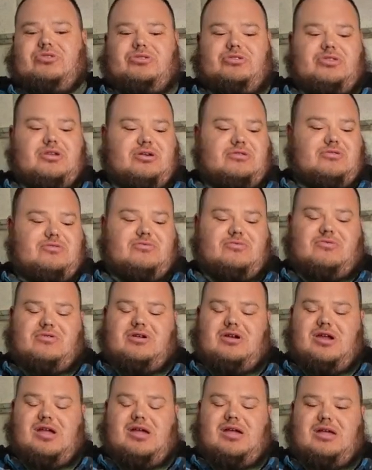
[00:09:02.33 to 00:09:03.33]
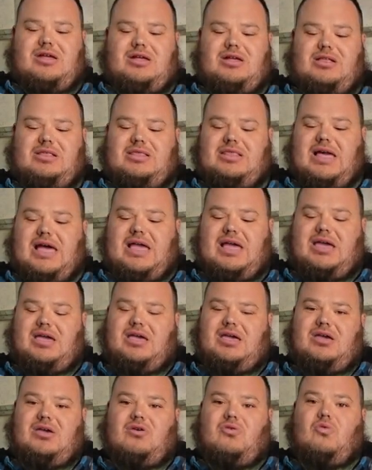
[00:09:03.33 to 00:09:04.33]
Don't worry, like
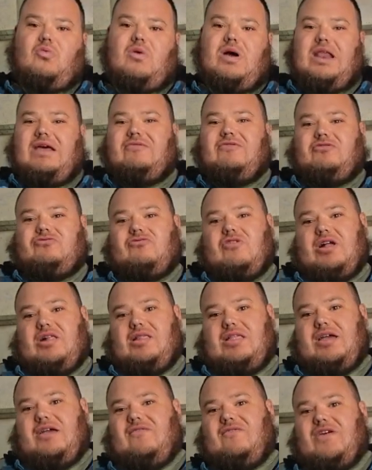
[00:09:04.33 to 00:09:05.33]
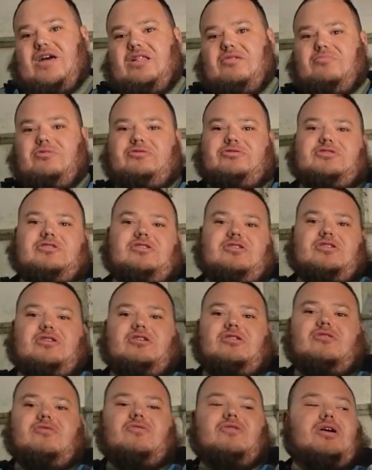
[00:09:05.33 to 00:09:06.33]
whatever's really available to
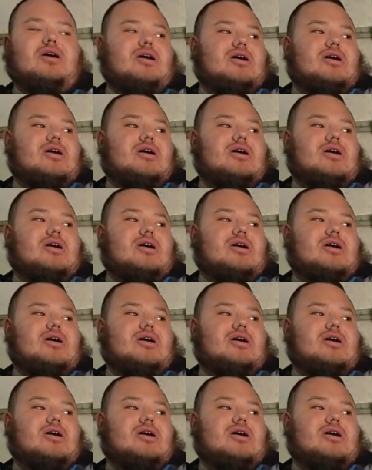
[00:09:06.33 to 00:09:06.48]
you.